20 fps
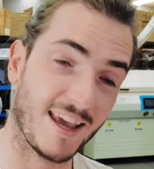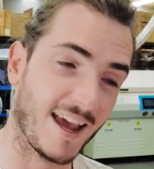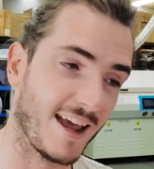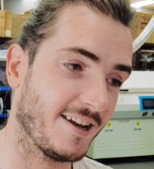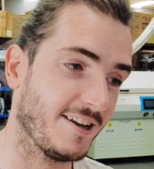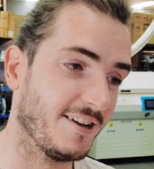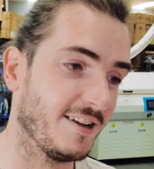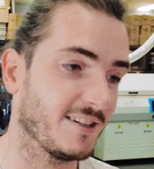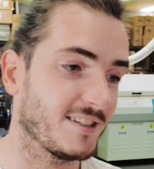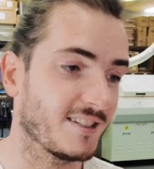
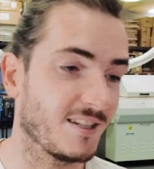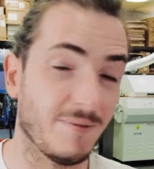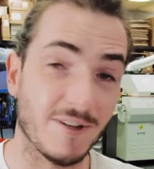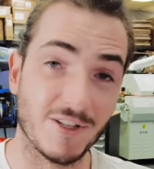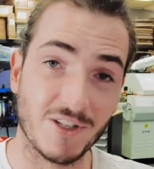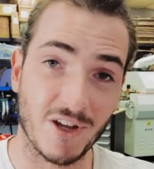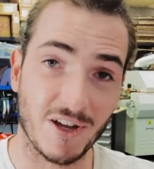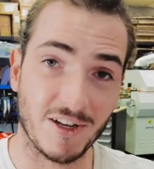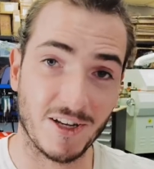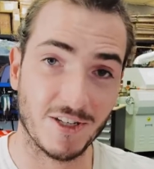candidates to be
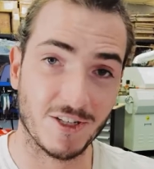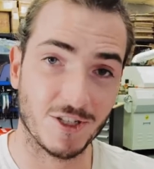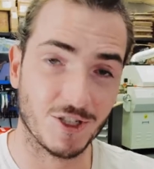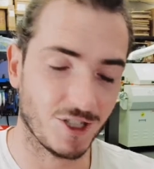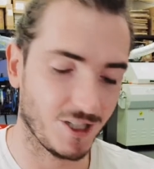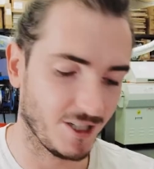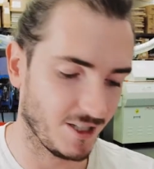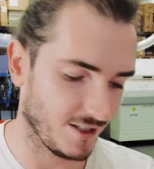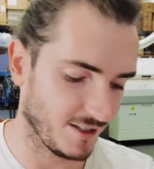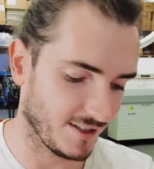turned into
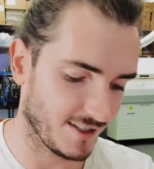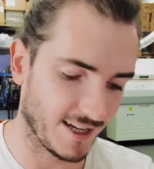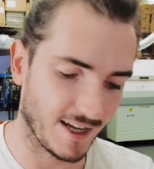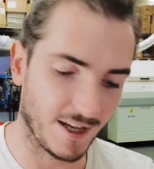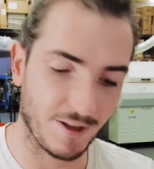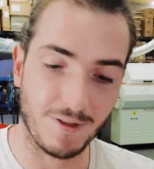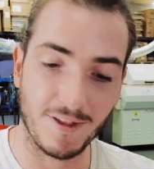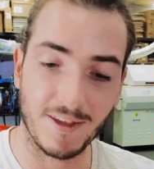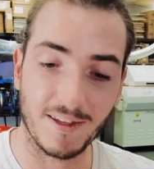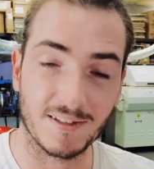shields
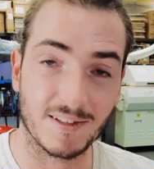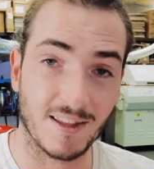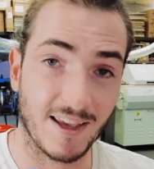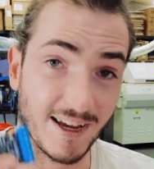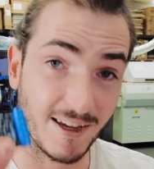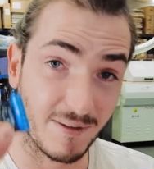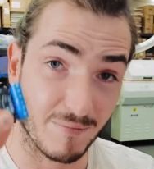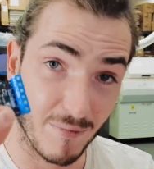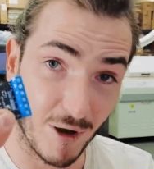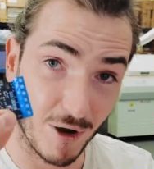are things
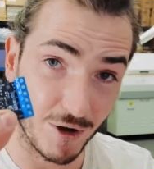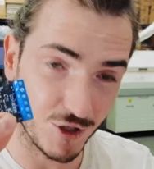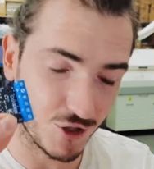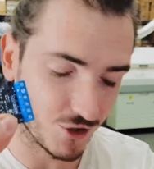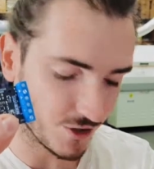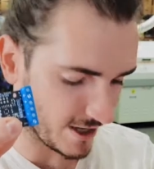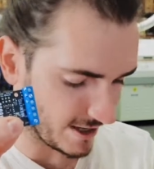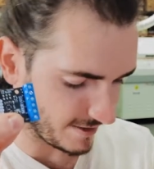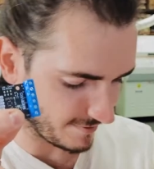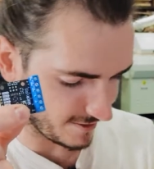like motor
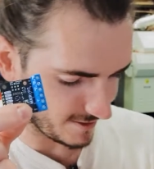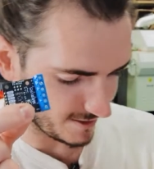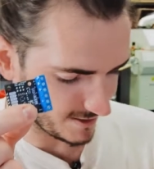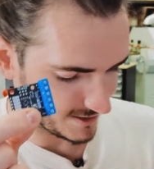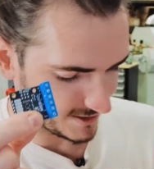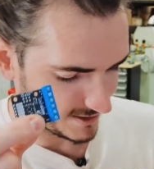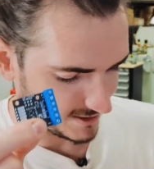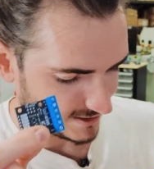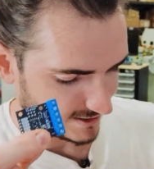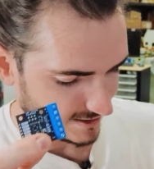
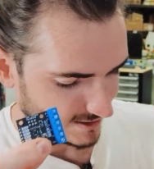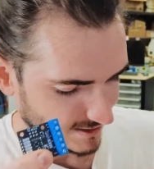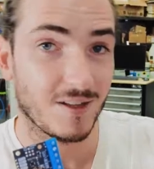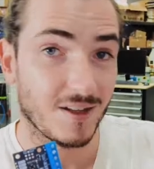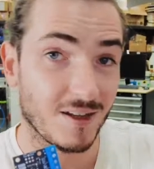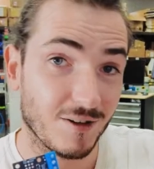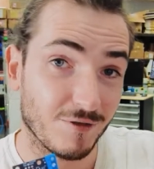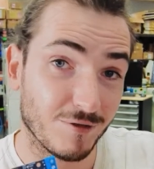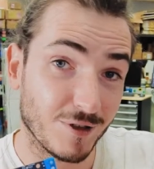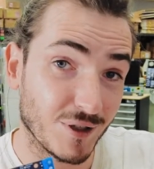drivers,
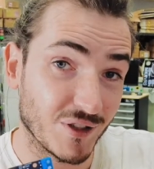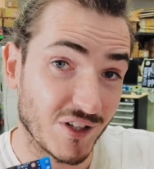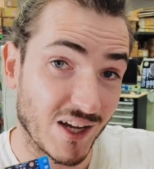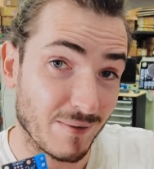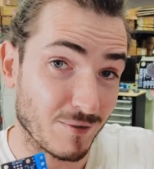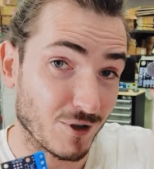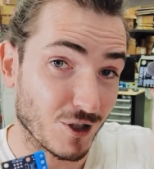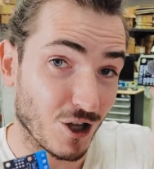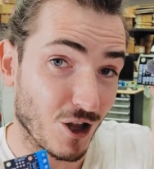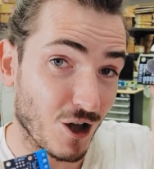
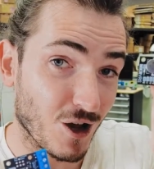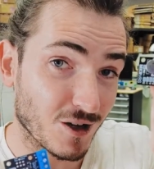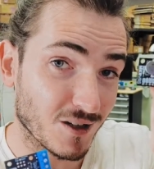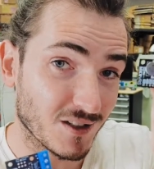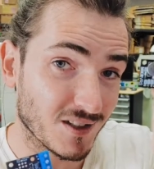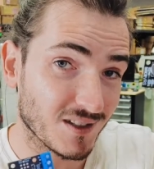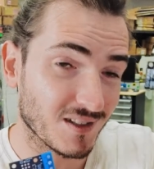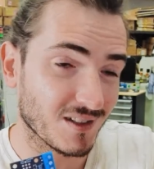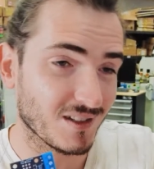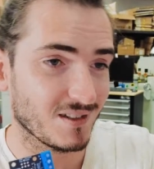real-time
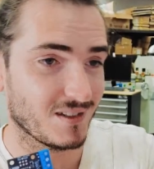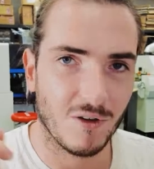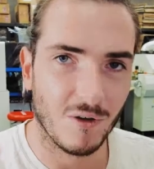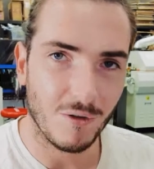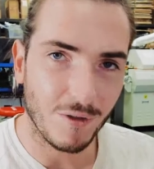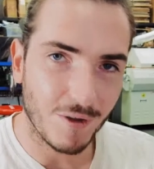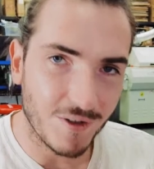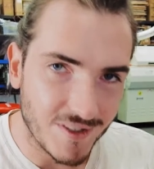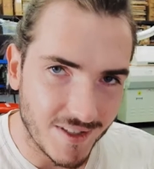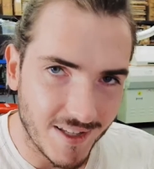clocks, all
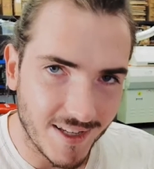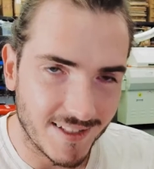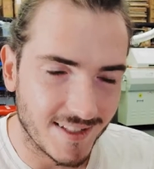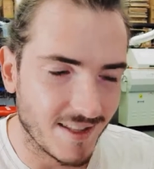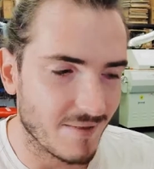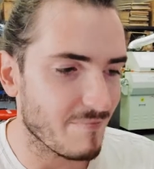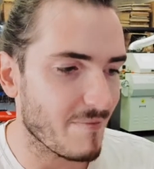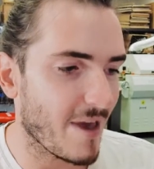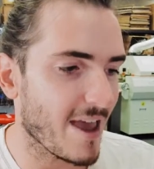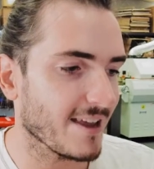those things
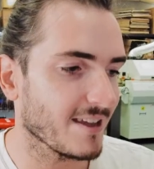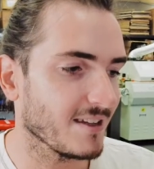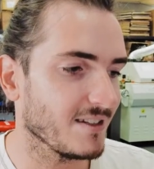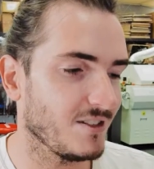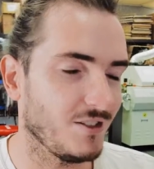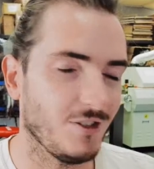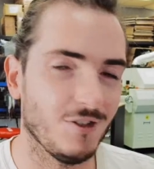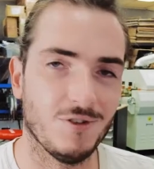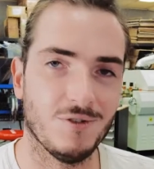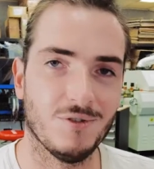that
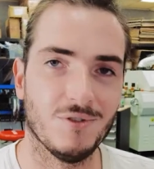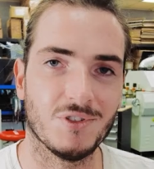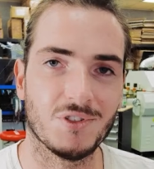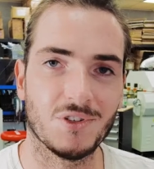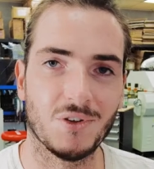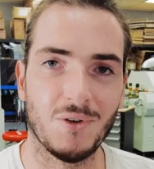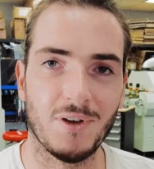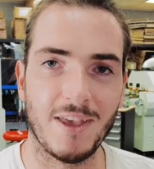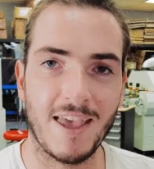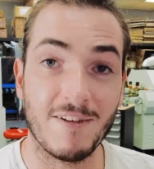makers use
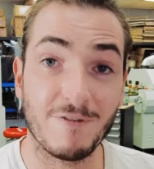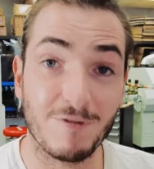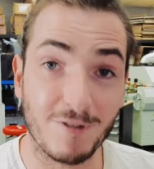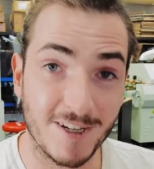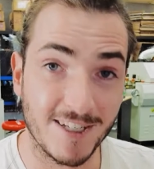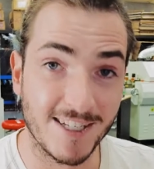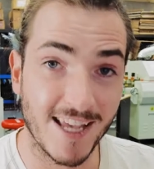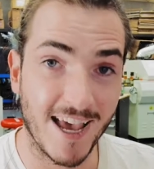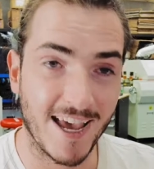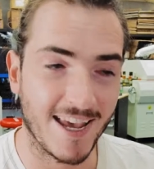
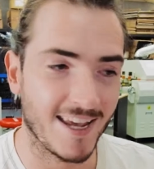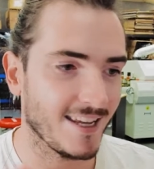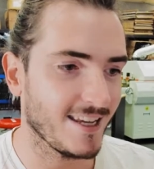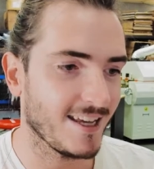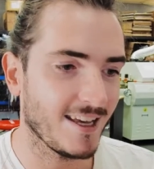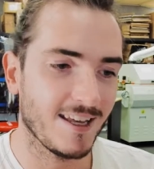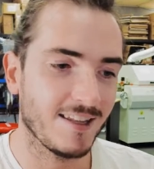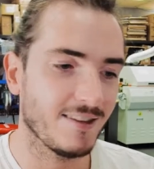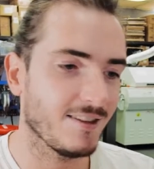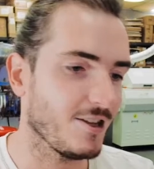every day
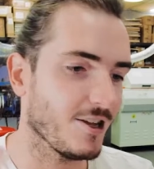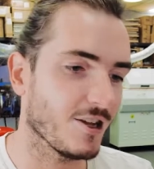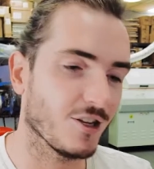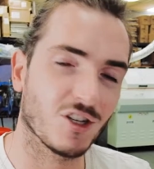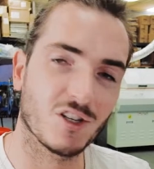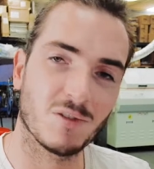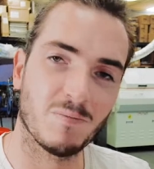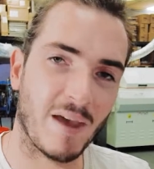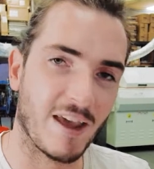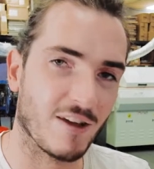that you can
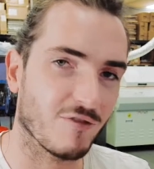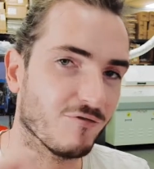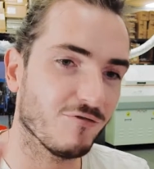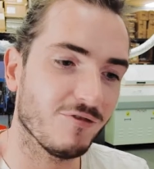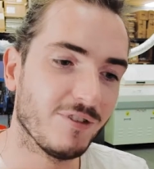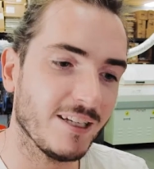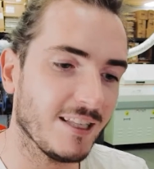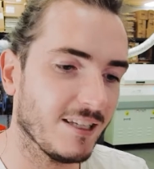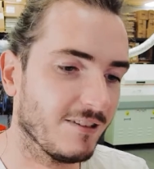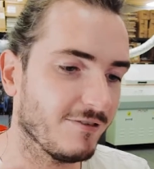just make
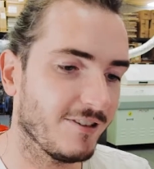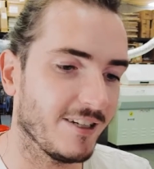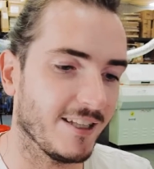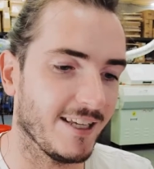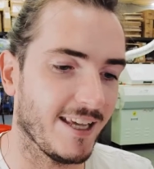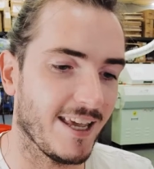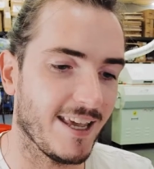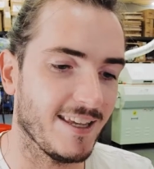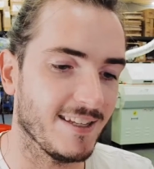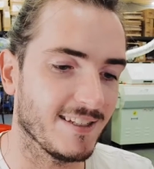really,
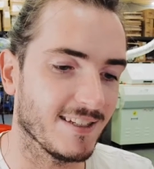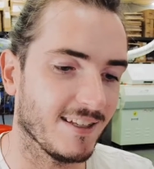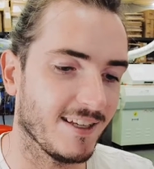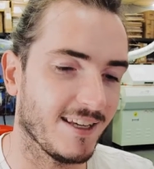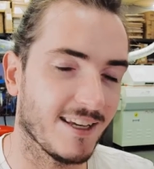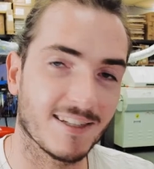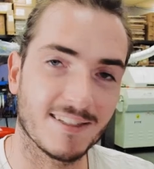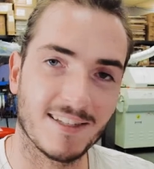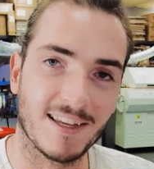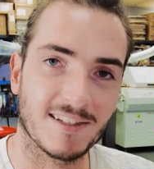really
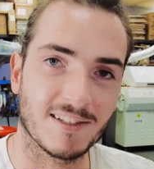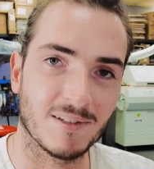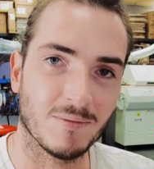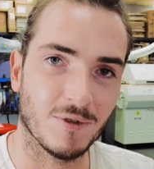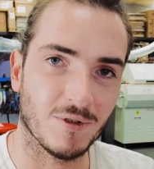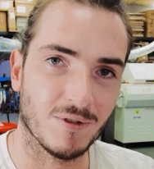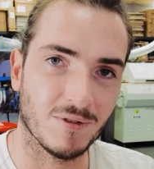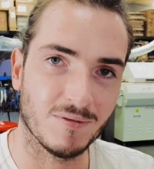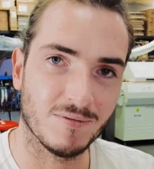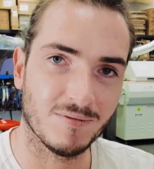easily
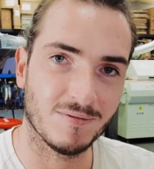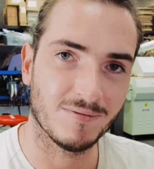accessible.